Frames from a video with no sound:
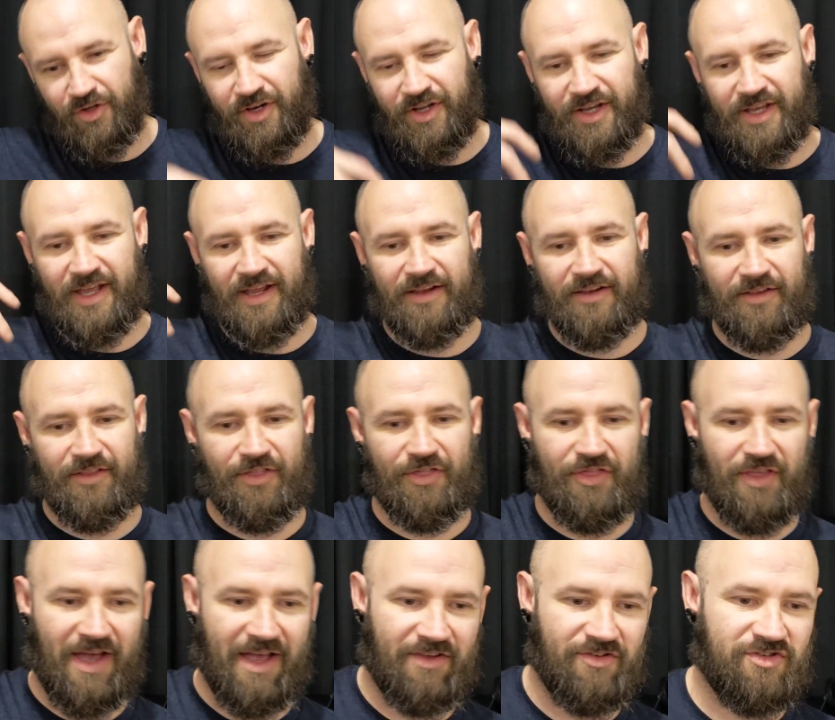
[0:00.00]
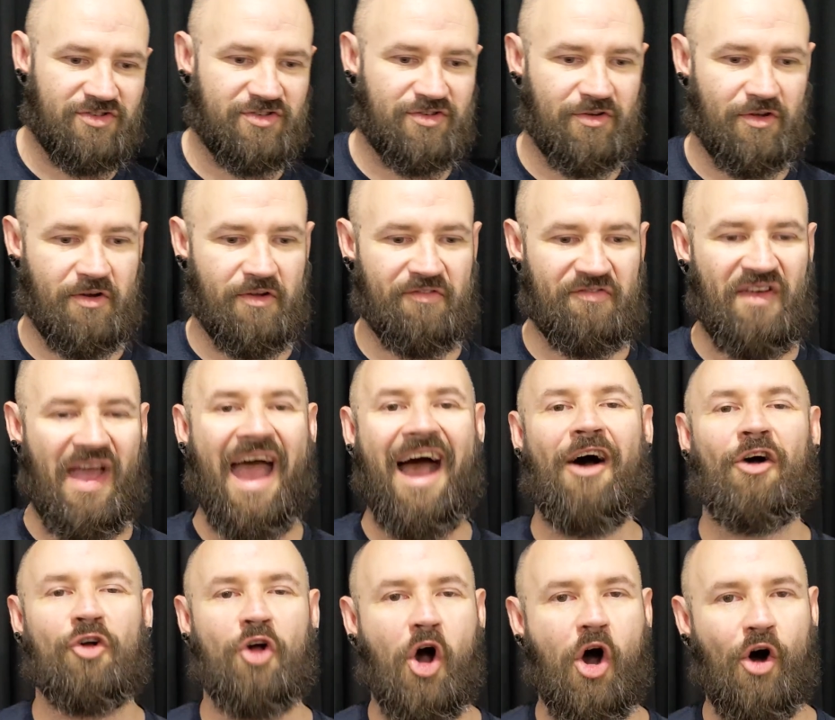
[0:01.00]
going to get that sort of
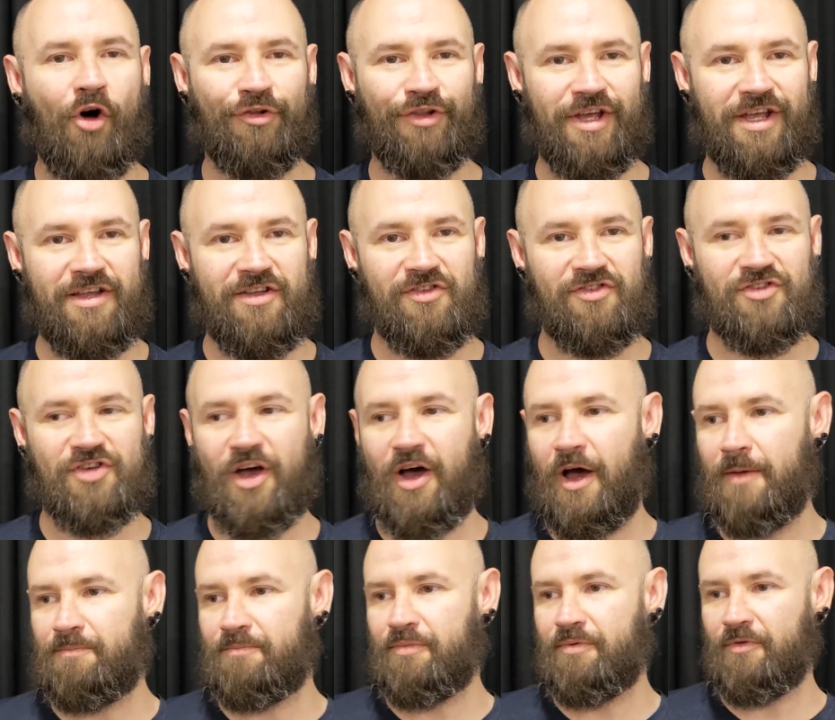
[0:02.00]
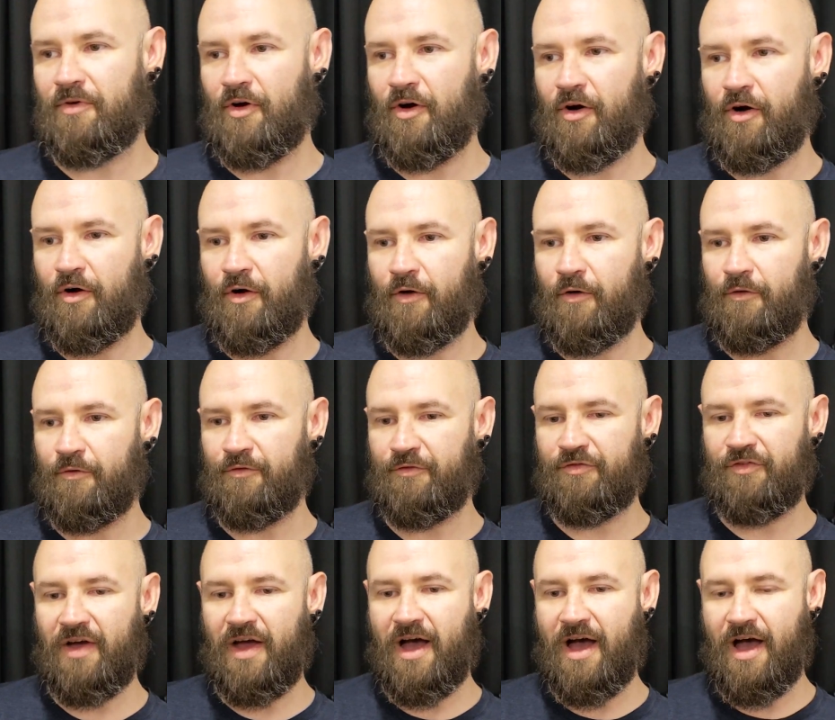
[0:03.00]
alcohol-y type
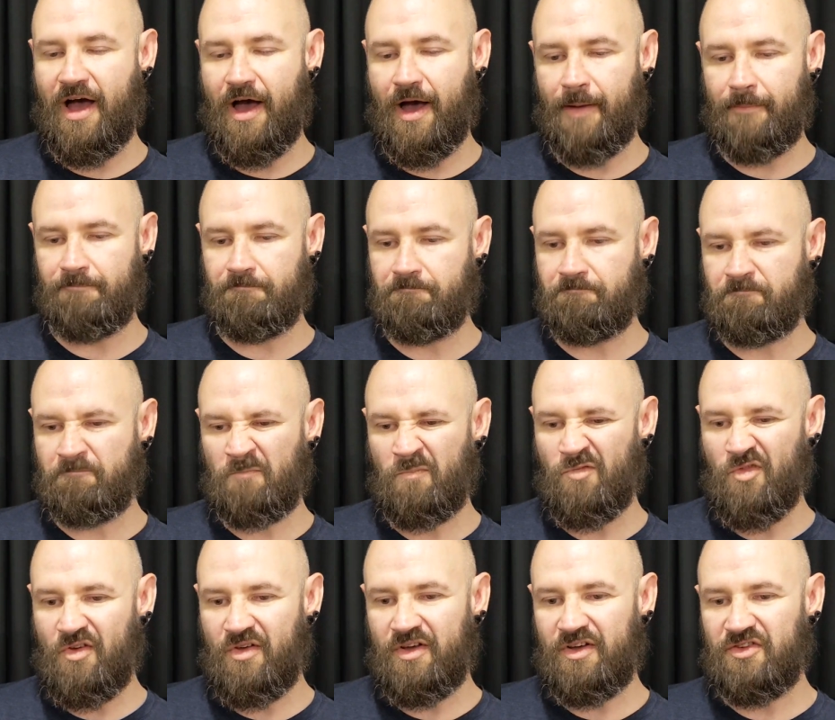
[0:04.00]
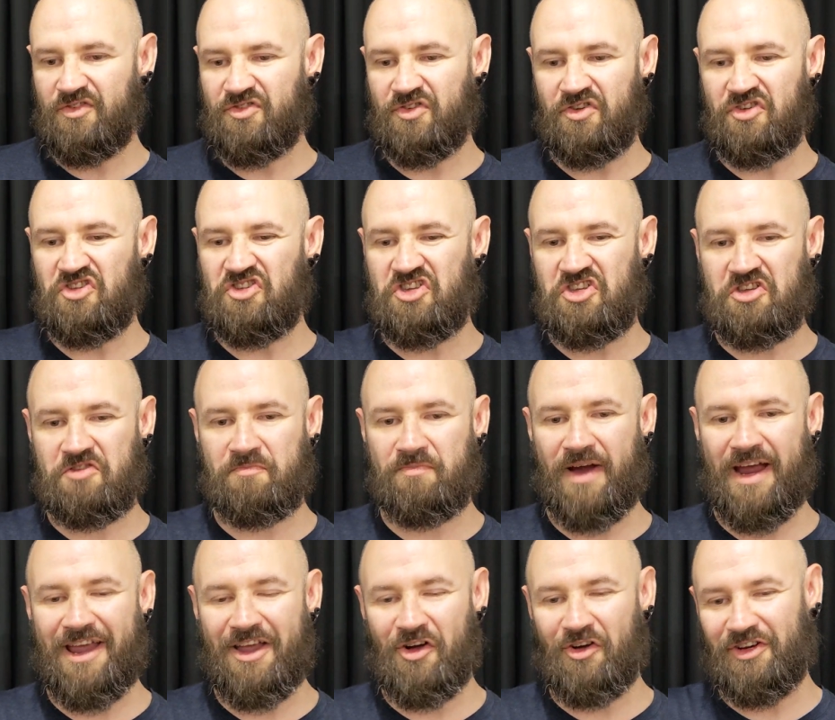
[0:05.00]
of sort of
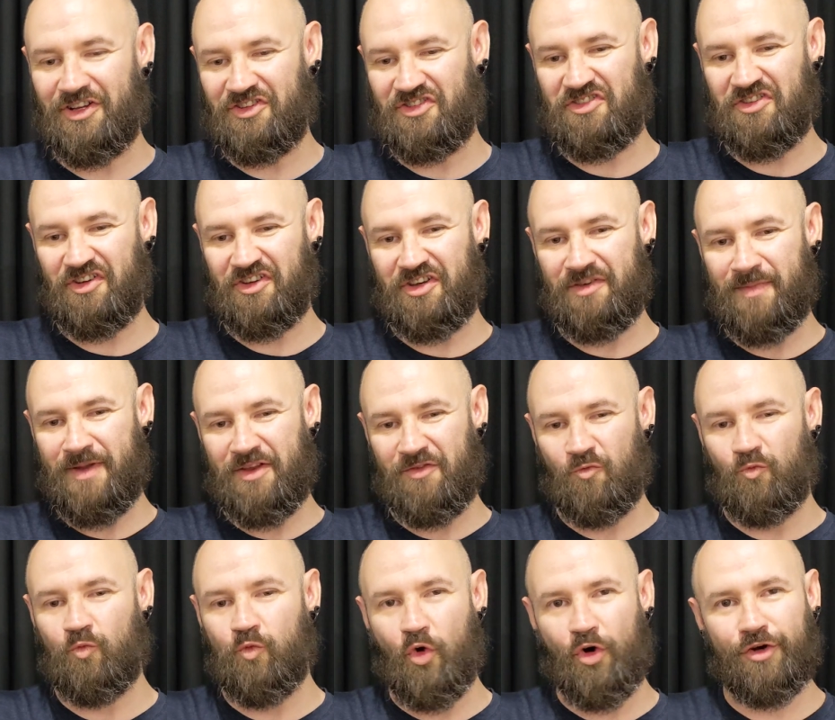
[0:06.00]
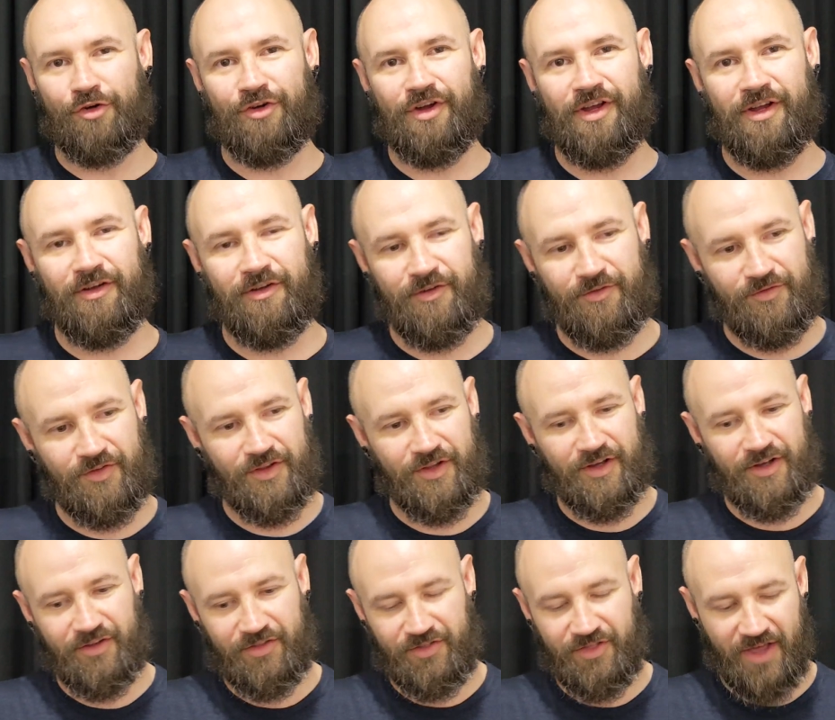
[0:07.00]
spray on. It's not going to be watery or anything
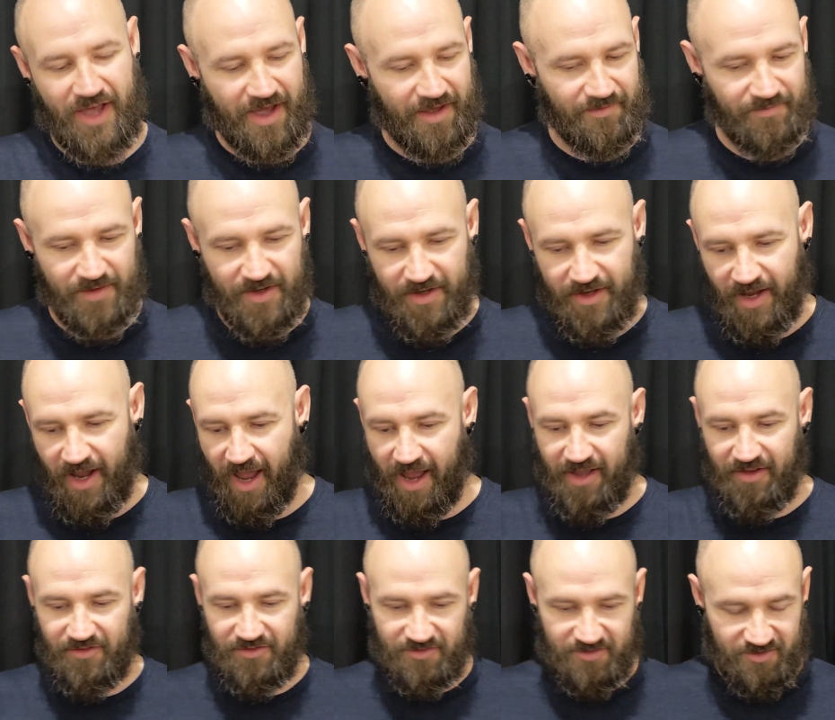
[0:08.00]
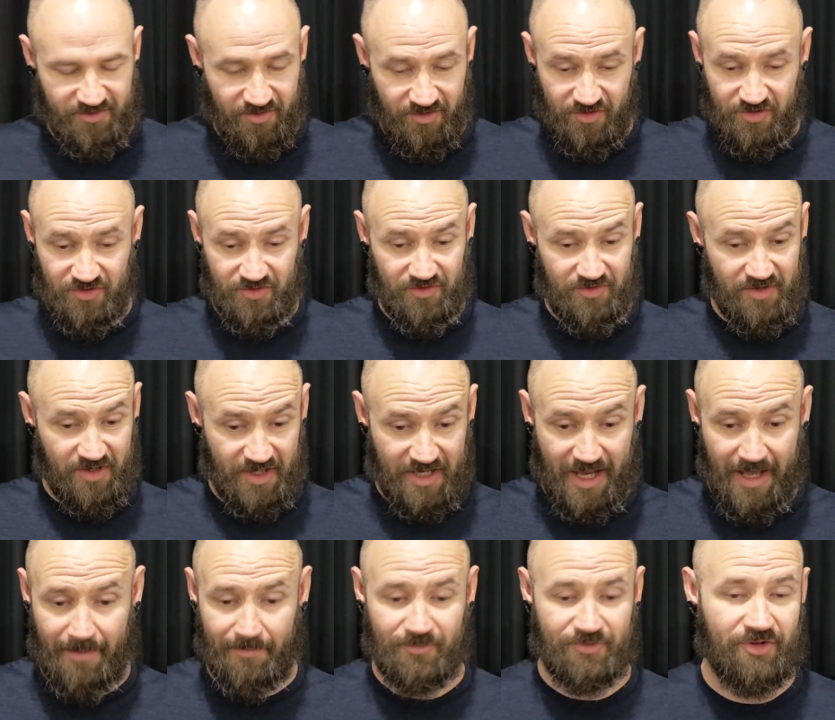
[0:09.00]
like that. It
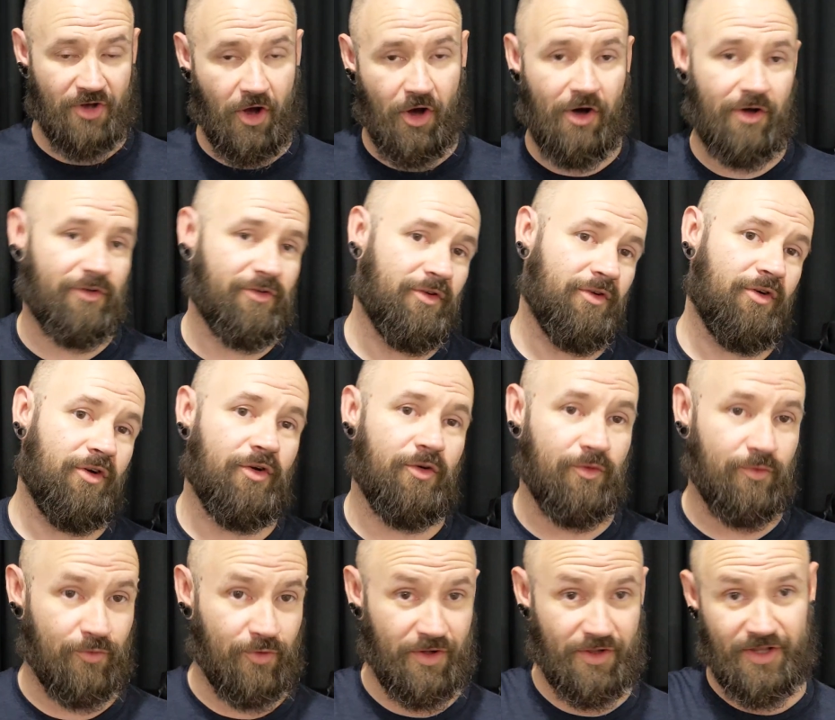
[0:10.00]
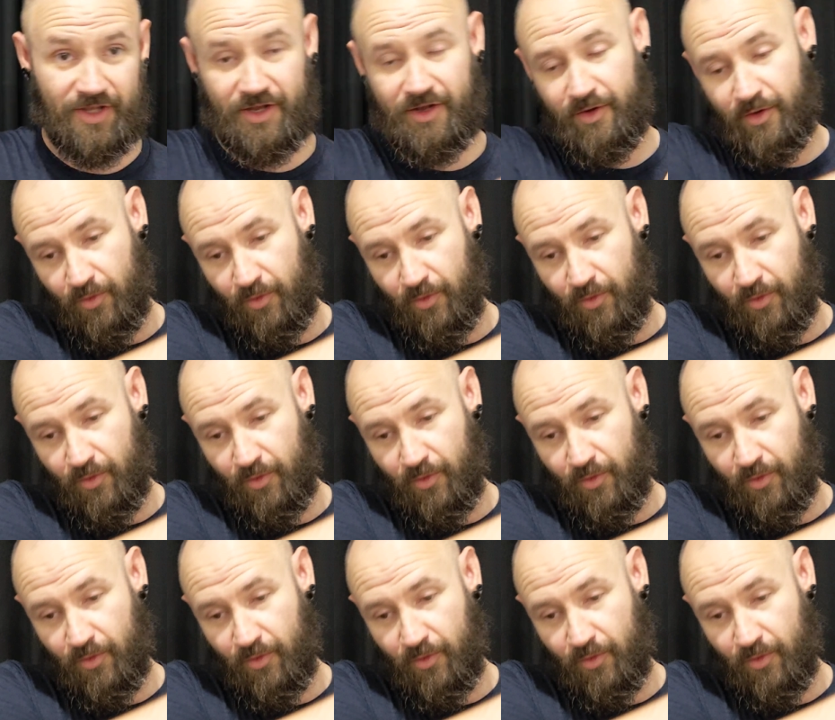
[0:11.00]
comes on really